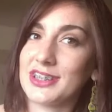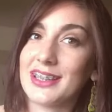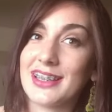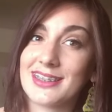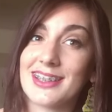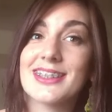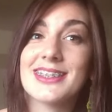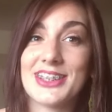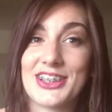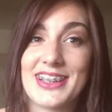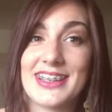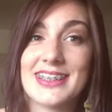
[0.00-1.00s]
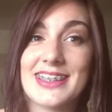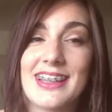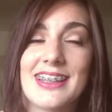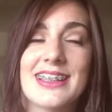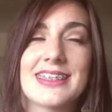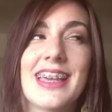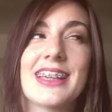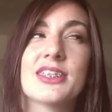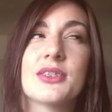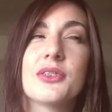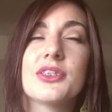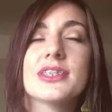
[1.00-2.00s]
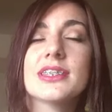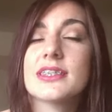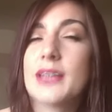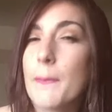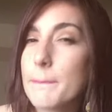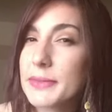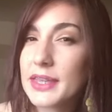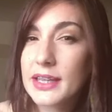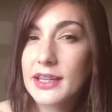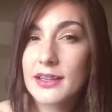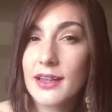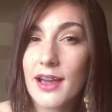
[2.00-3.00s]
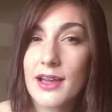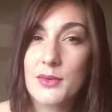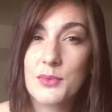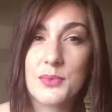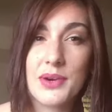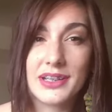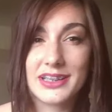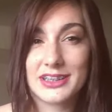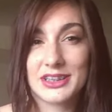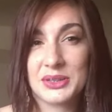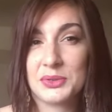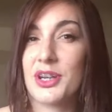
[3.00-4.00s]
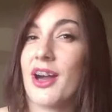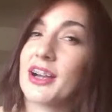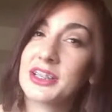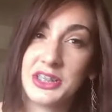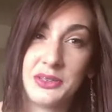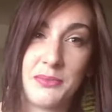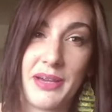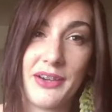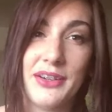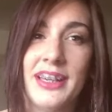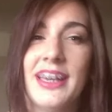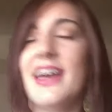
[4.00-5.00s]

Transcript: He gets all serious and he's like, so there's something I wanted to talk to you about.